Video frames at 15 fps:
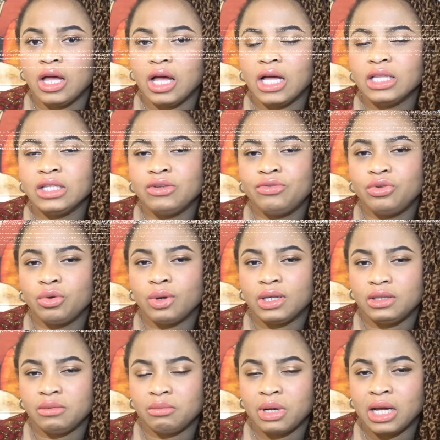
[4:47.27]
And if you are
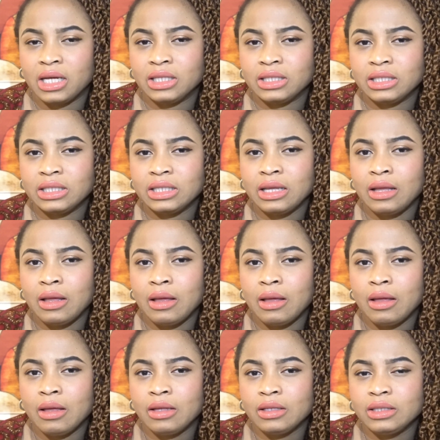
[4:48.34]
the man,
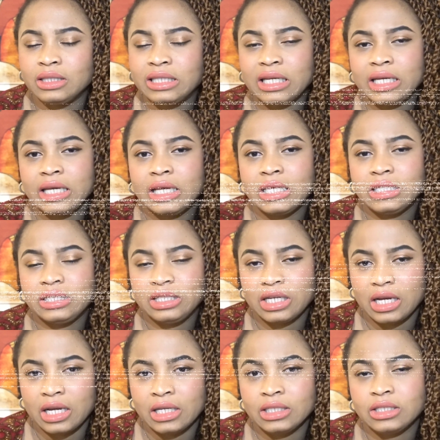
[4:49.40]
take
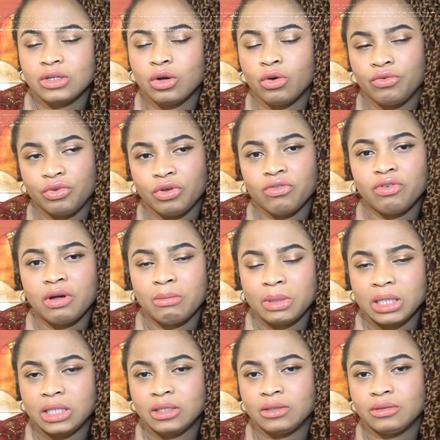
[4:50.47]
charge of your
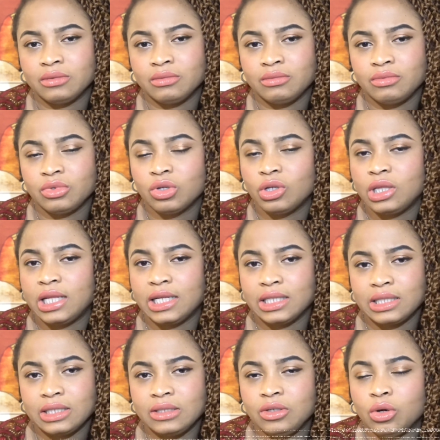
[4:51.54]
family. Don't
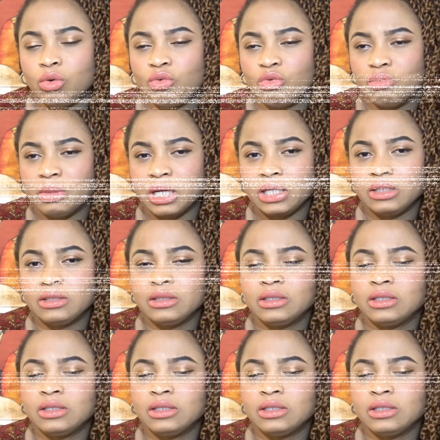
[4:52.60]
let your woman